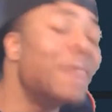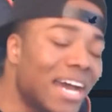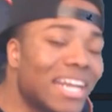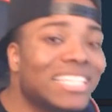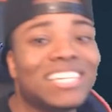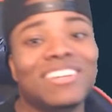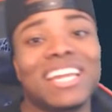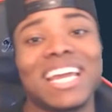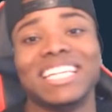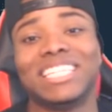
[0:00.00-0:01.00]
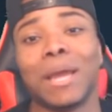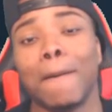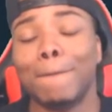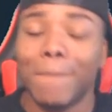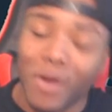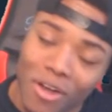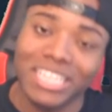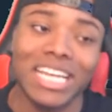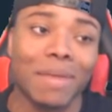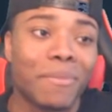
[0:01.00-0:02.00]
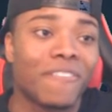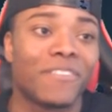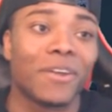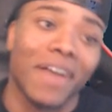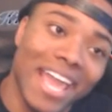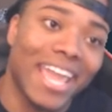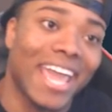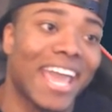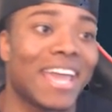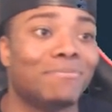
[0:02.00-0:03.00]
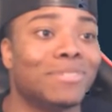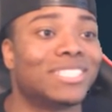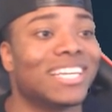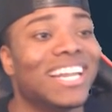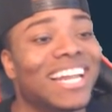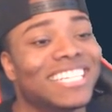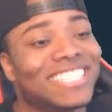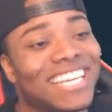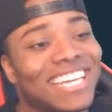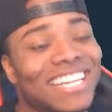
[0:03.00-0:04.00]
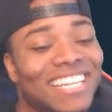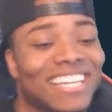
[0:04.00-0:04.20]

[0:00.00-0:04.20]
But until then, it's your boy, J Flow, a.k.a. Mr. Let's Get It.